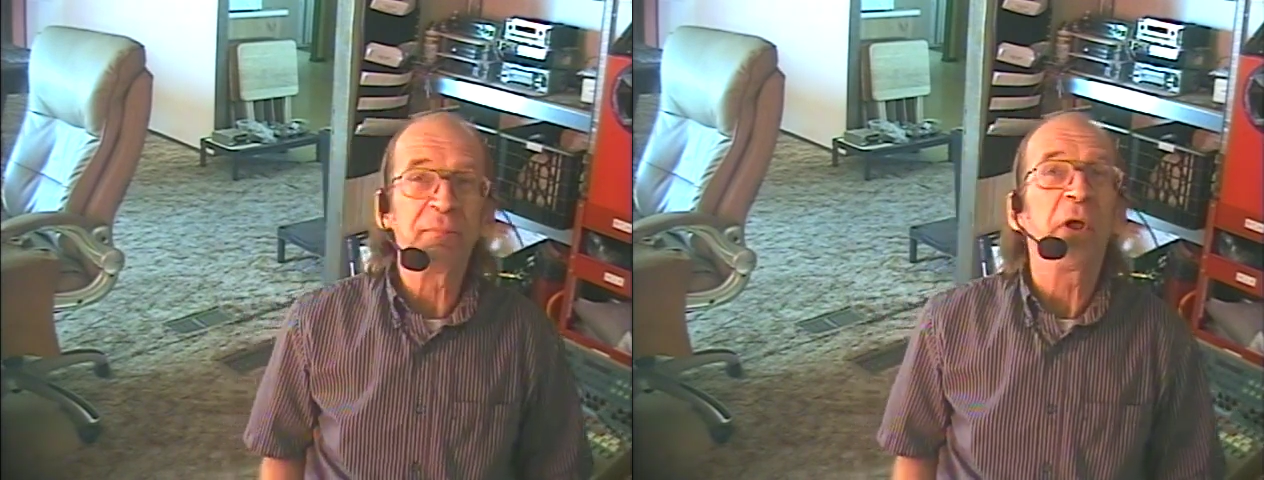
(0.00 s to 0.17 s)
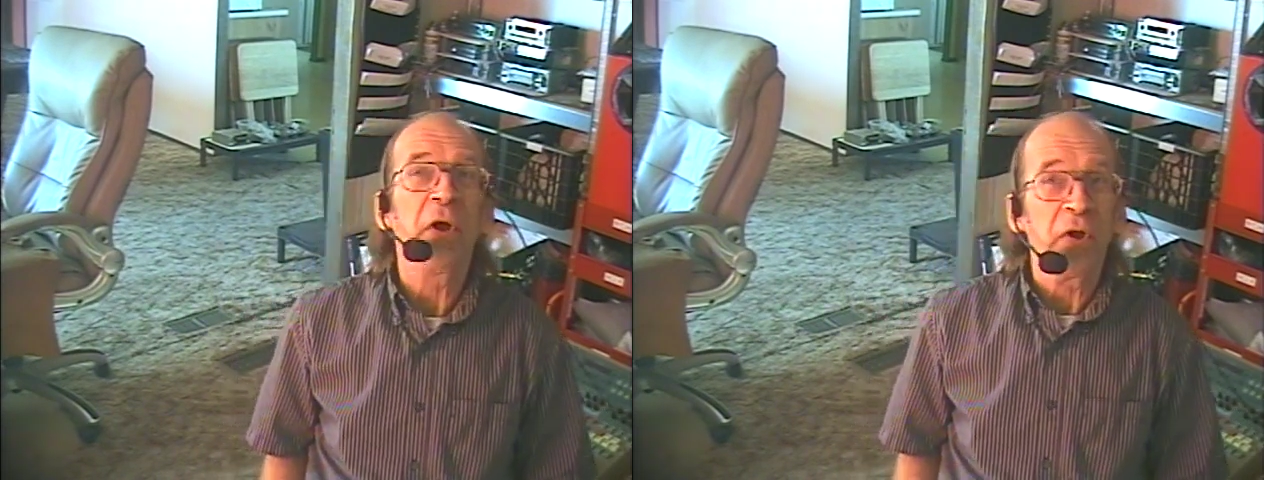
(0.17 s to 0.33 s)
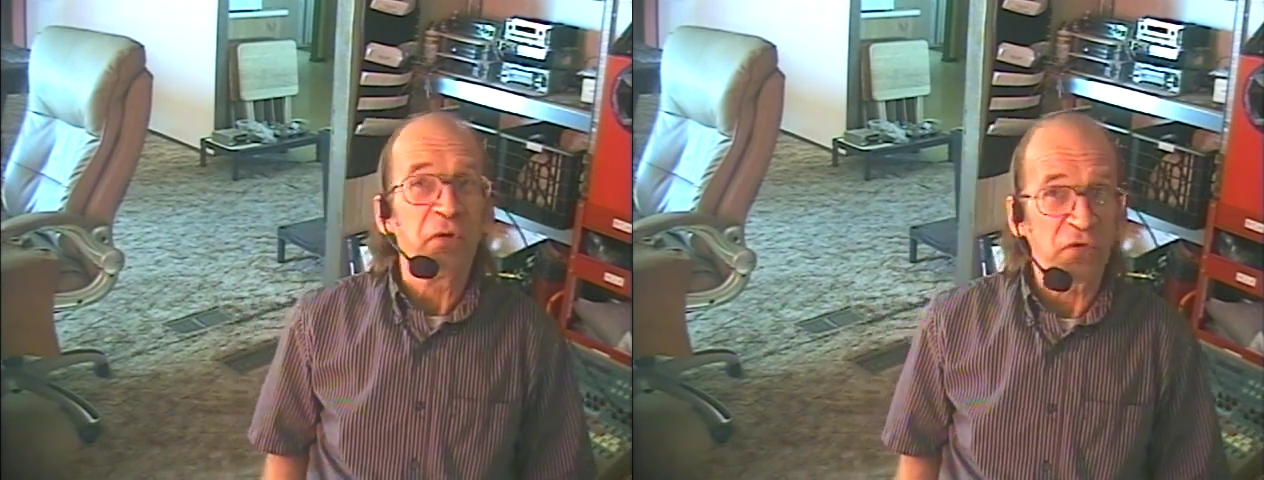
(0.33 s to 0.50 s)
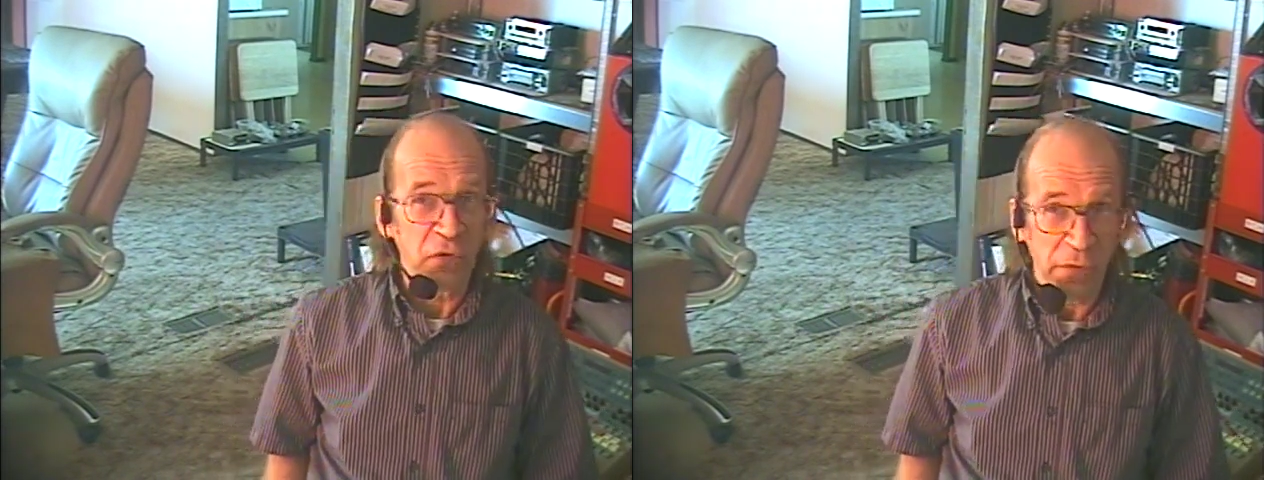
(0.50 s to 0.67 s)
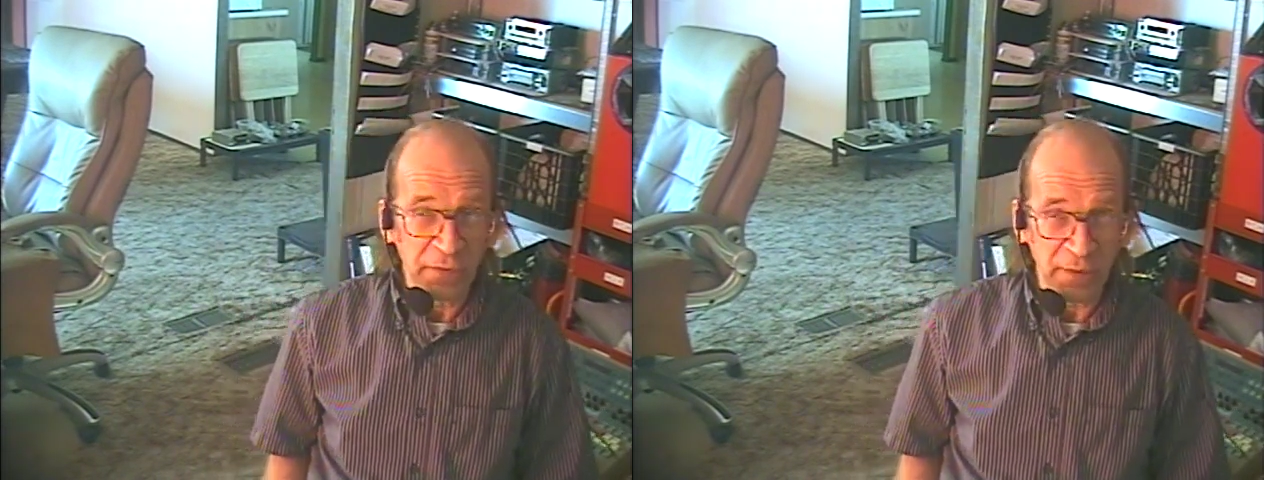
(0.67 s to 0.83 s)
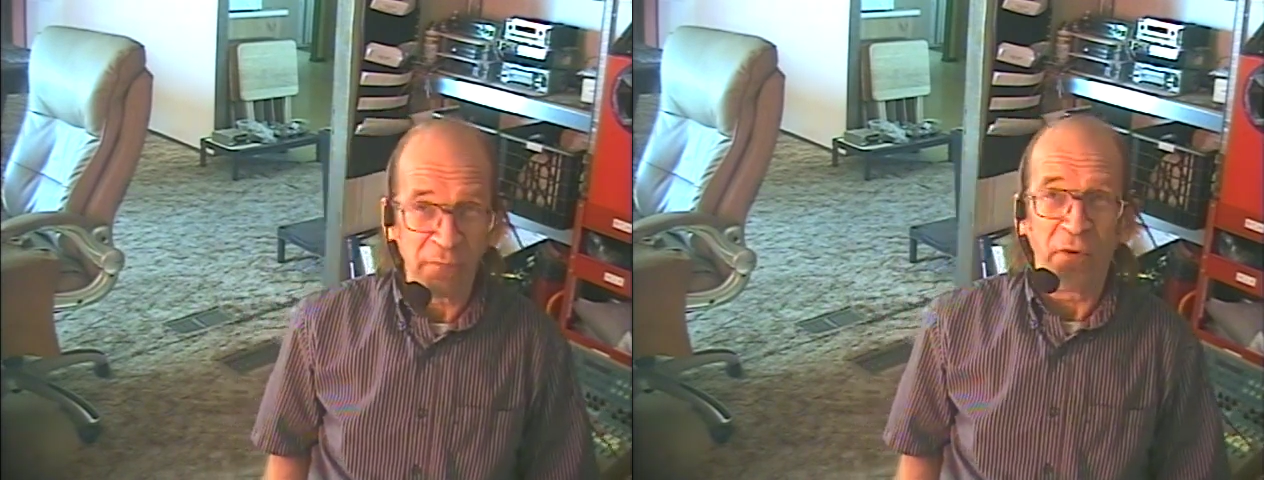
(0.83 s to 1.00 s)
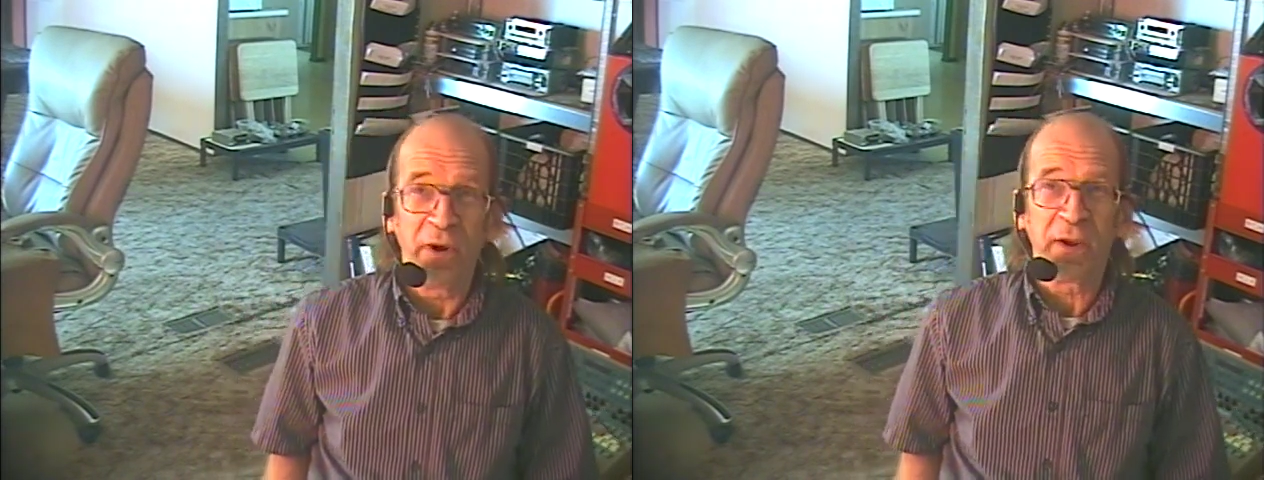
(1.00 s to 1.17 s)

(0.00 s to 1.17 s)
it's going to break.